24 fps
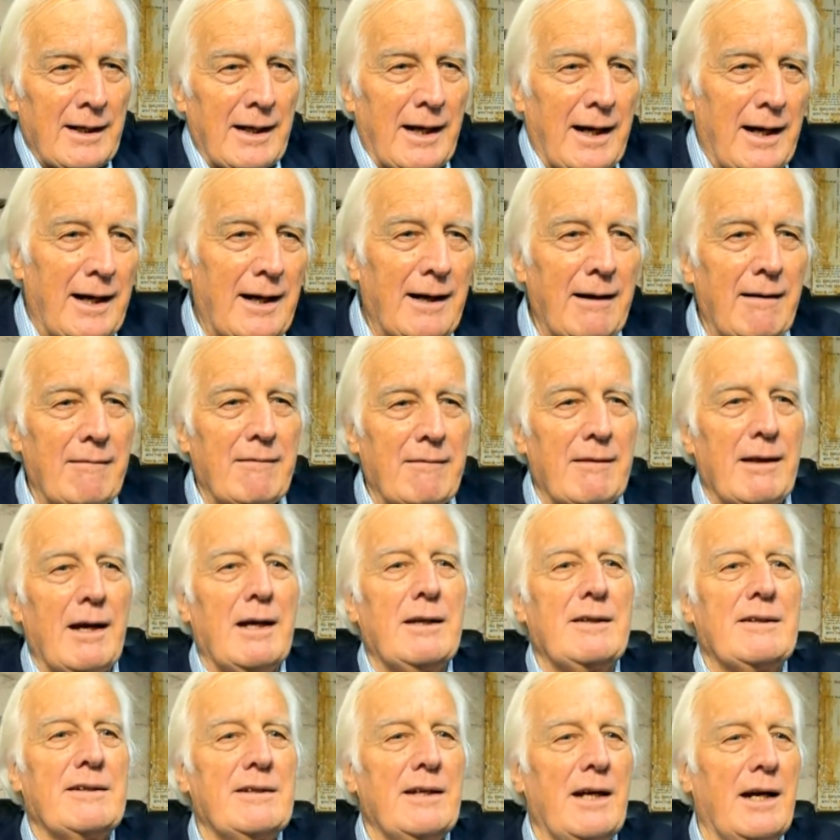Now,
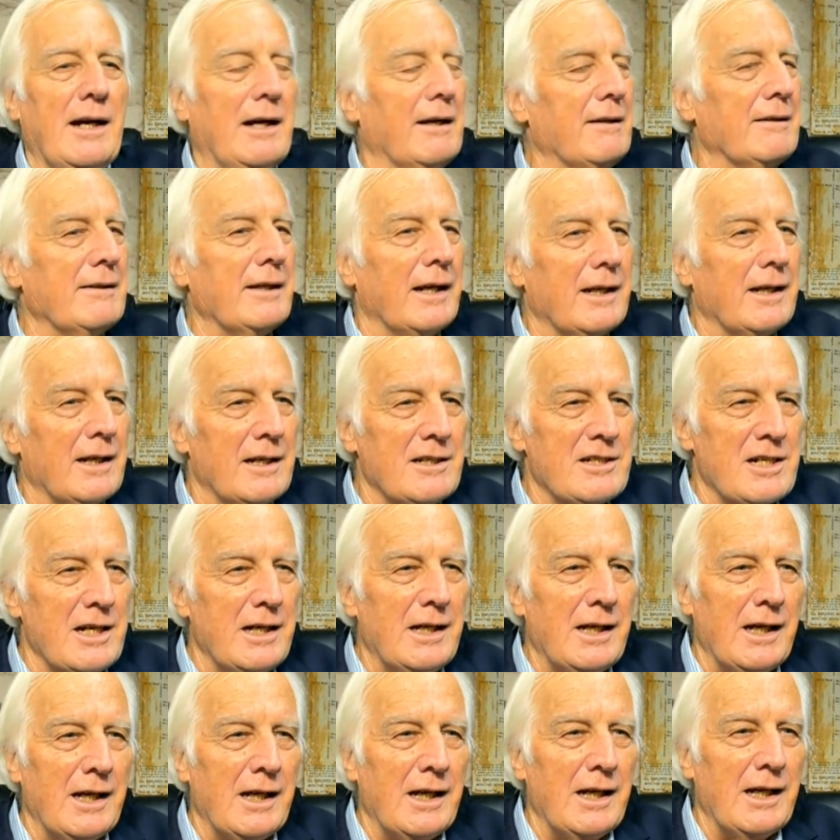that sounds
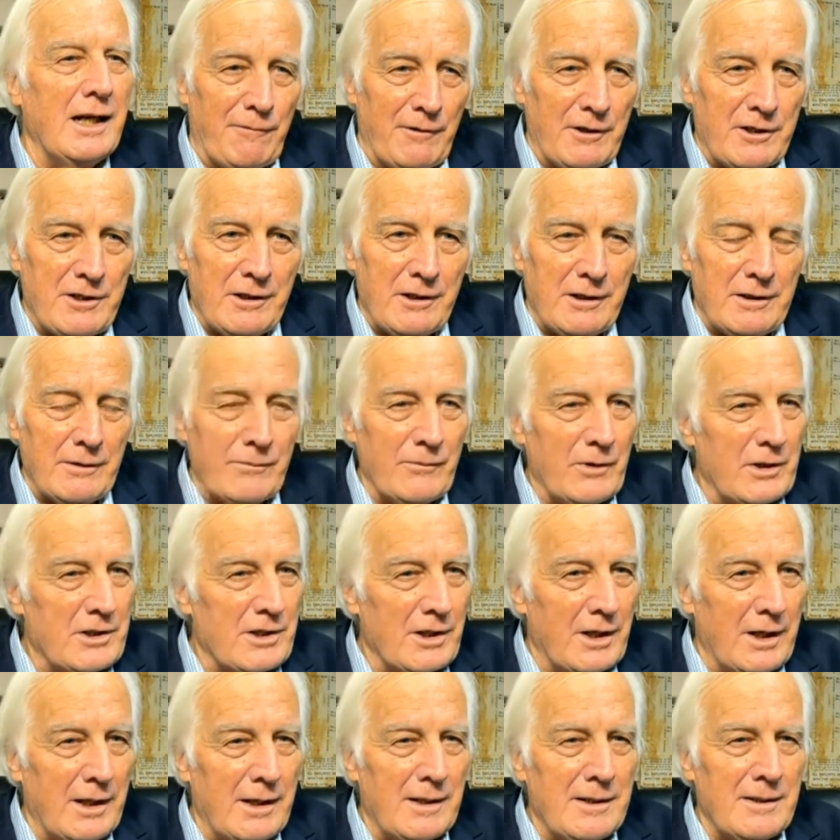energy inefficient,
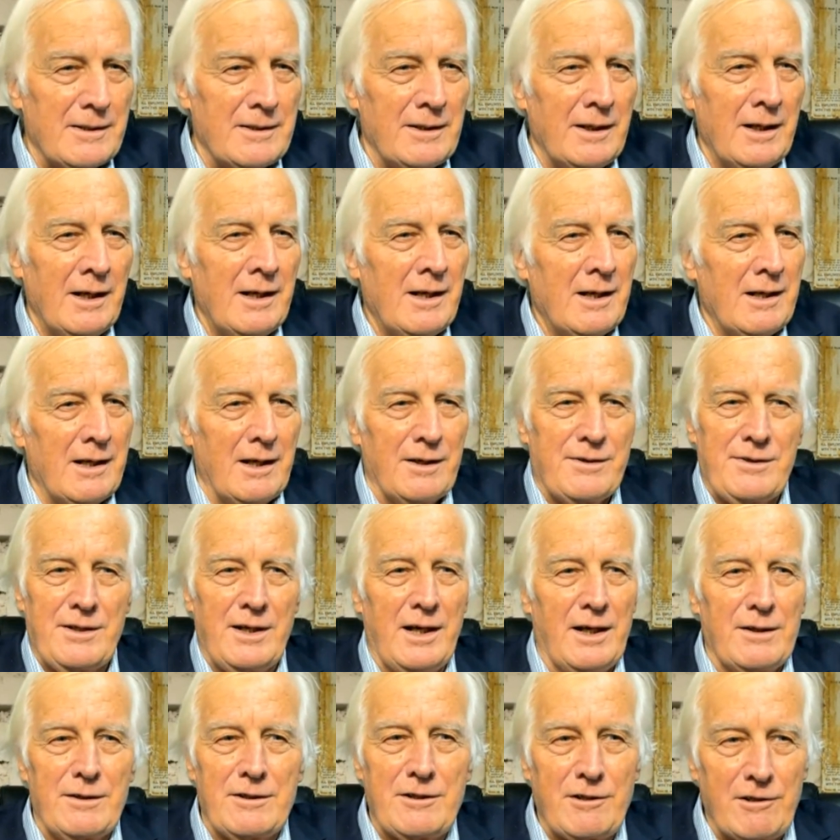which it is. It
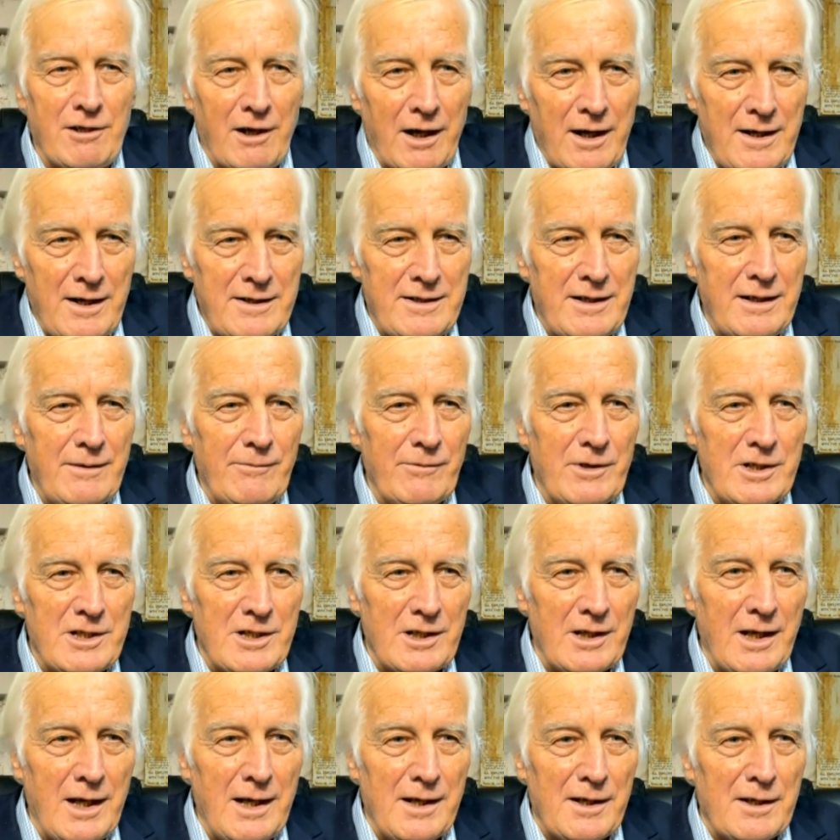sounds crazy,
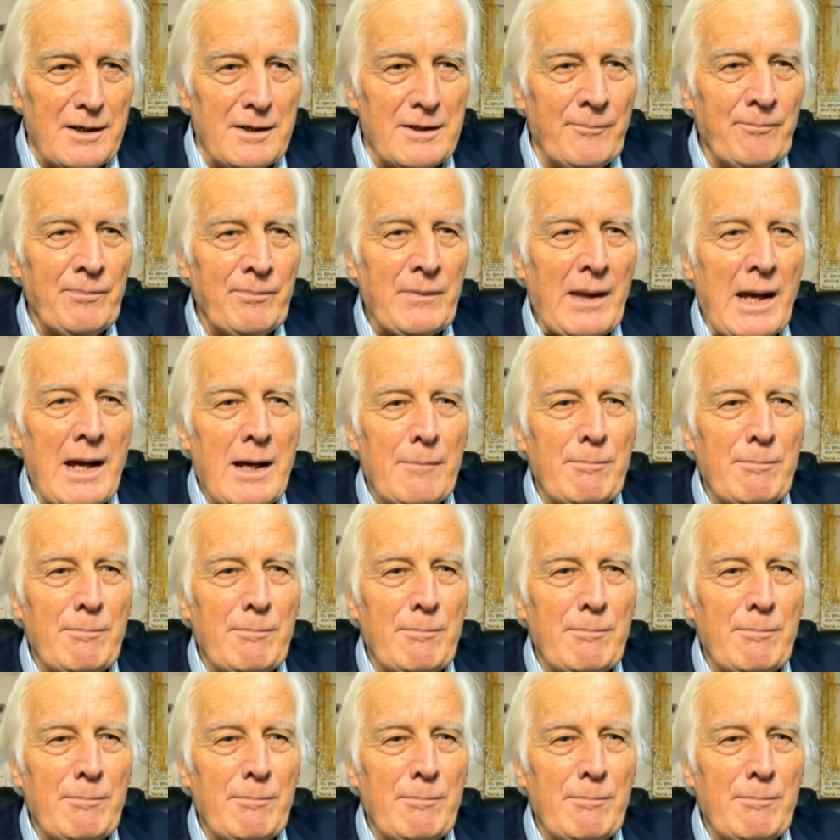which it is.